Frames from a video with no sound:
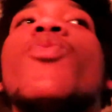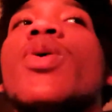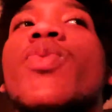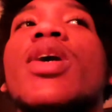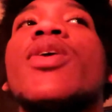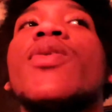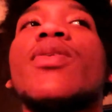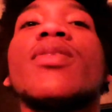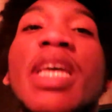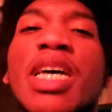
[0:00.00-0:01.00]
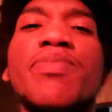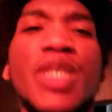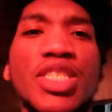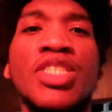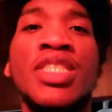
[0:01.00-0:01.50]
We will.
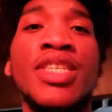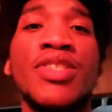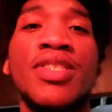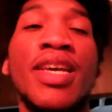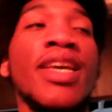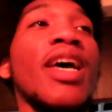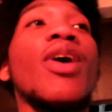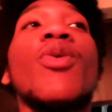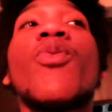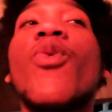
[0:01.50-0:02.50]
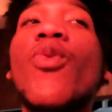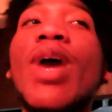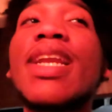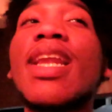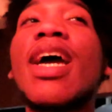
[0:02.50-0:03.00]
Objection, hearsay.
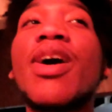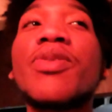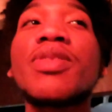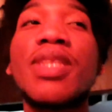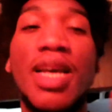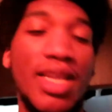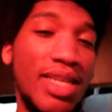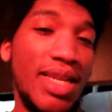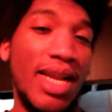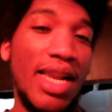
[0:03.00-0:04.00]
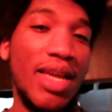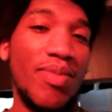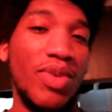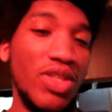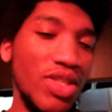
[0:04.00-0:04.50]
Right now, it's not a good
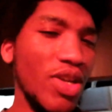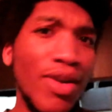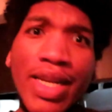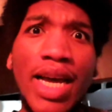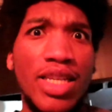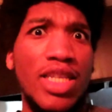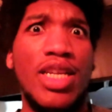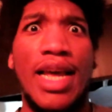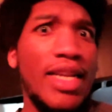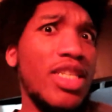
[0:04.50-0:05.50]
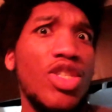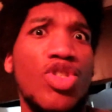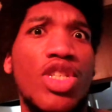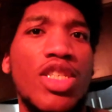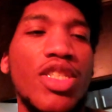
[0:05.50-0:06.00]
idea, but you know, every now and then you gotta
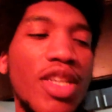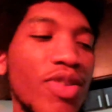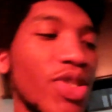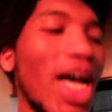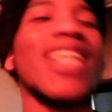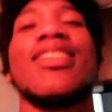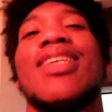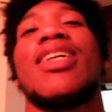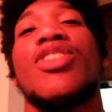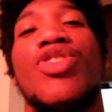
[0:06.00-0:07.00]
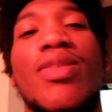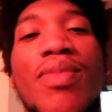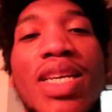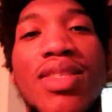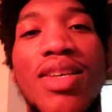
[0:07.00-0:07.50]
just treat yourself. So I decided to treat
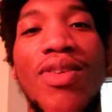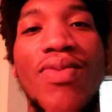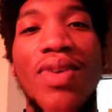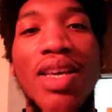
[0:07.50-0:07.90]
myself.